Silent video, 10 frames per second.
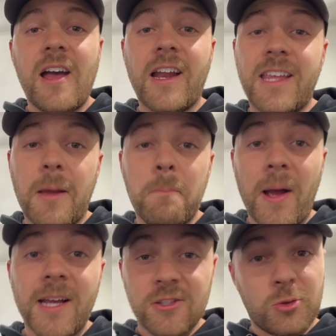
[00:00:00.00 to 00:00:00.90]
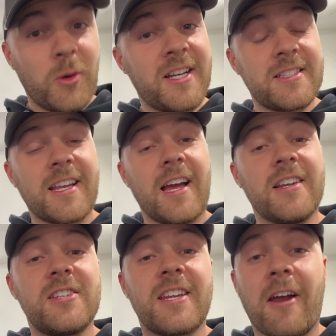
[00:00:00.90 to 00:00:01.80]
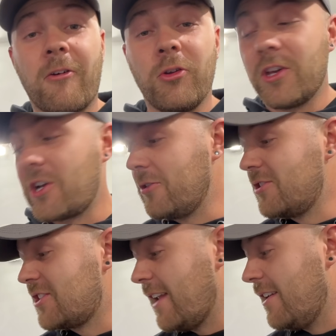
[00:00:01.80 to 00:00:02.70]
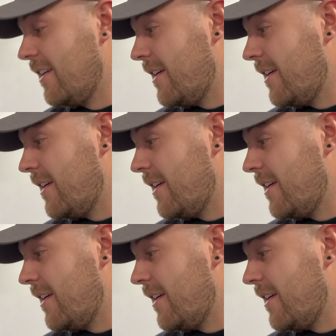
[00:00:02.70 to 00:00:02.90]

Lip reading: and get back as quick as I can to carry on the content.